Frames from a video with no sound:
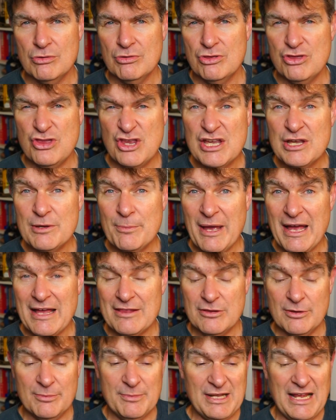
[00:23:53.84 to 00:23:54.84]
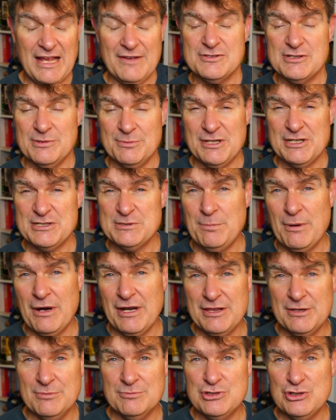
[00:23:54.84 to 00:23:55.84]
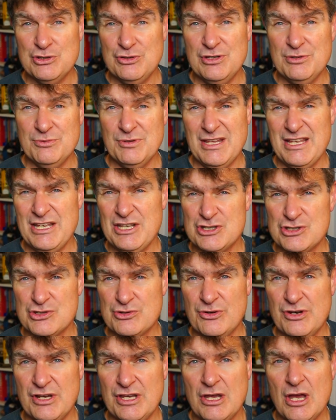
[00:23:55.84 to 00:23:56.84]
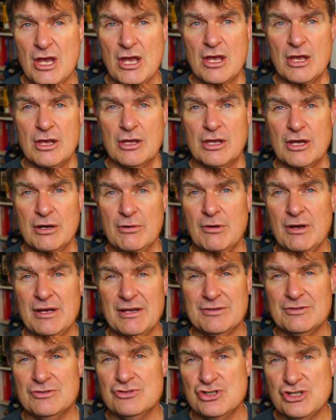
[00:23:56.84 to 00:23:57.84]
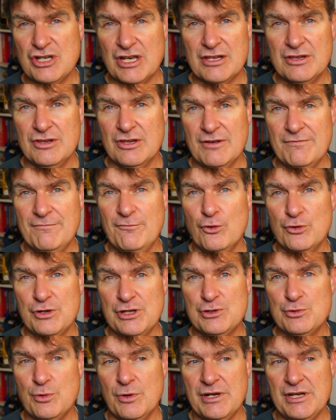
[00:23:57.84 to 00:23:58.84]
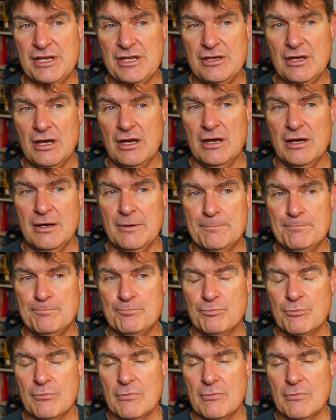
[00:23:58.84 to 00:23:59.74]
think about them and have someone explain them to you in the history, go out and check the 40 and